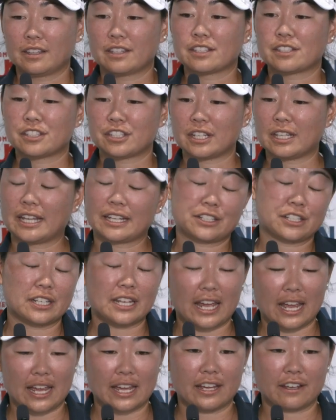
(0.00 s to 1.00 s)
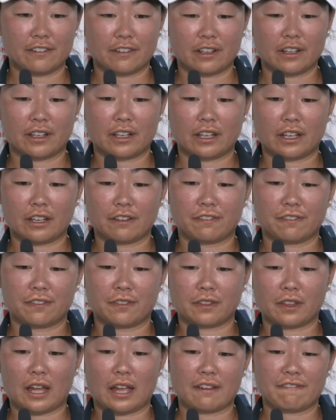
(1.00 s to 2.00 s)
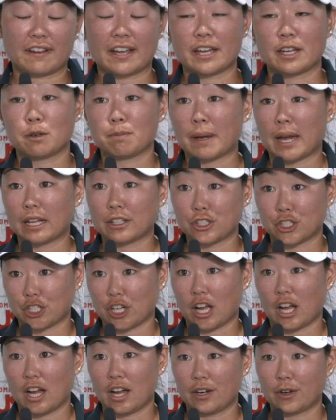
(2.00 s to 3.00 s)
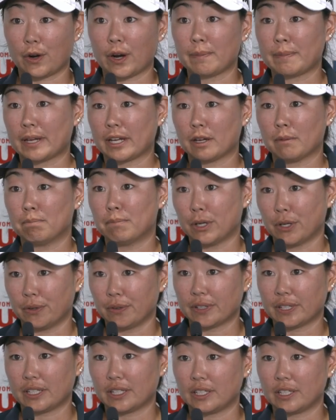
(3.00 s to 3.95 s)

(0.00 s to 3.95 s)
today, if I hit a bad shot or I make a bogey,